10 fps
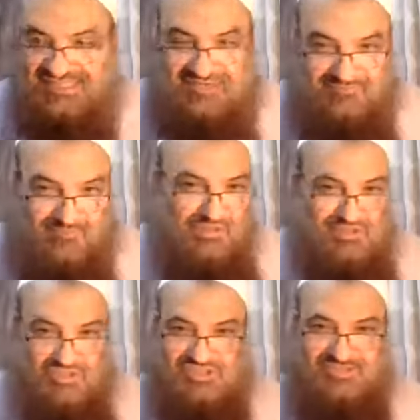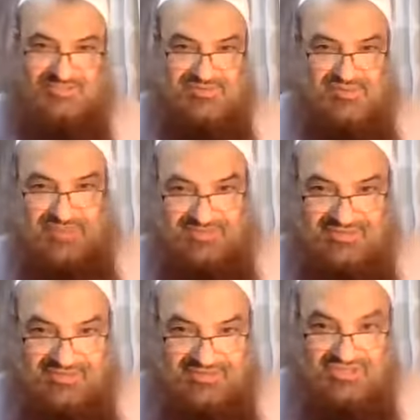it, because you said to me,
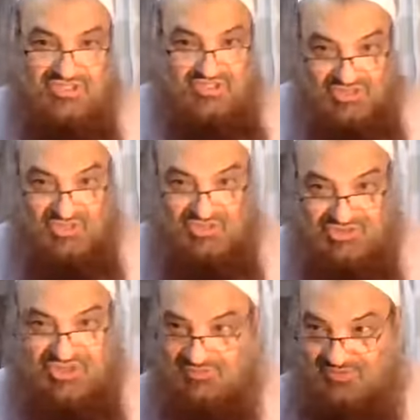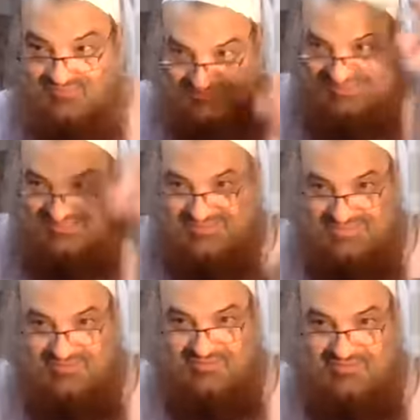SubhanAllah? Did you think I would have, you
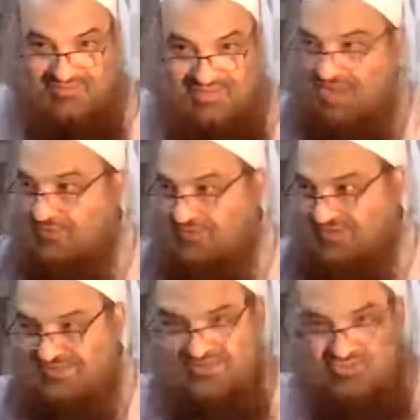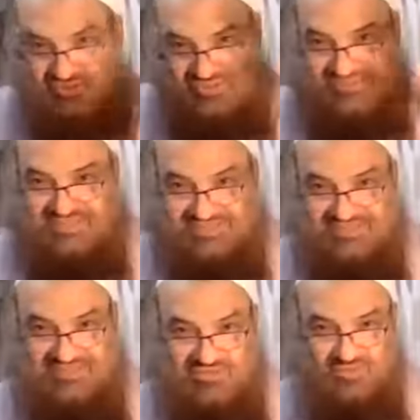know, I would have listened to you to sit
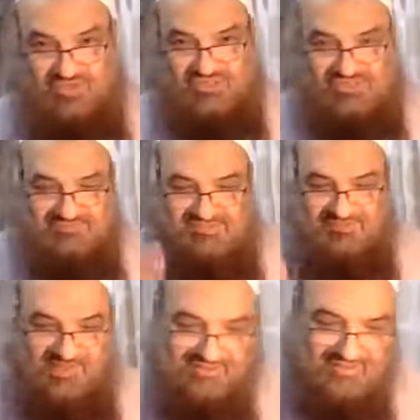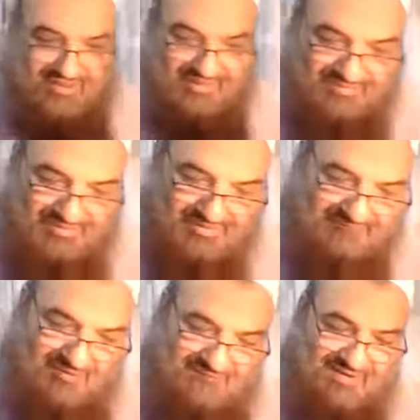when you said to me, SubhanAllah?
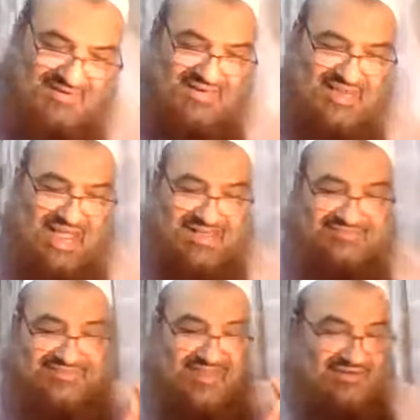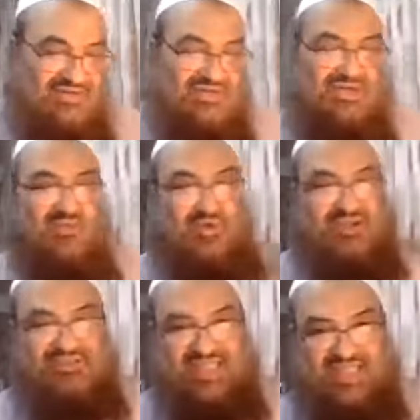For verily, I done
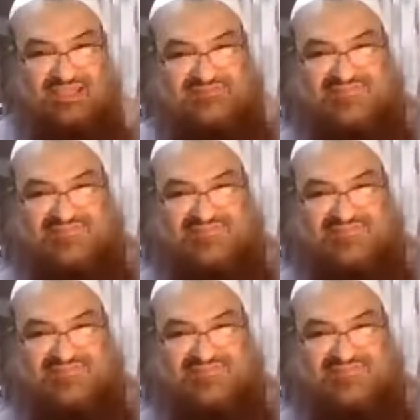what I have